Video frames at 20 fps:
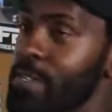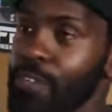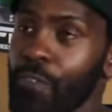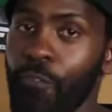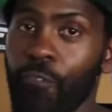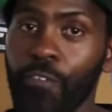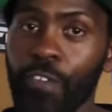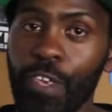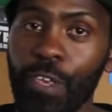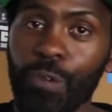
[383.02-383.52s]
is
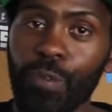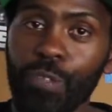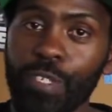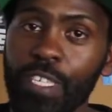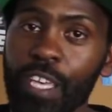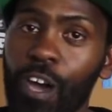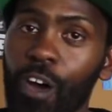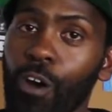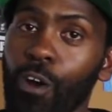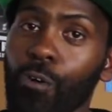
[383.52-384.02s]

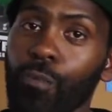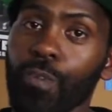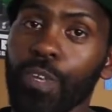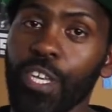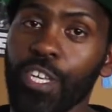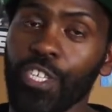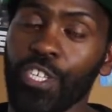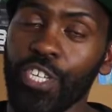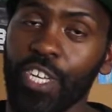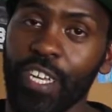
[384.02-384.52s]
Fuse
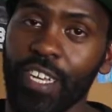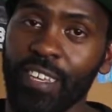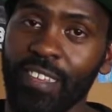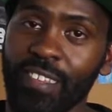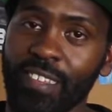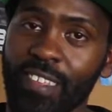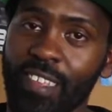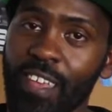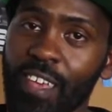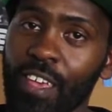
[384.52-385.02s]
ODG.
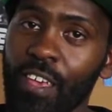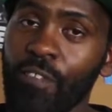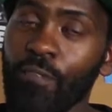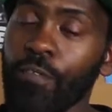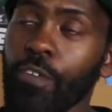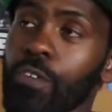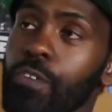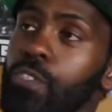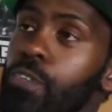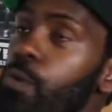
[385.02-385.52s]

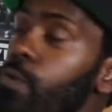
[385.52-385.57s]
Fuse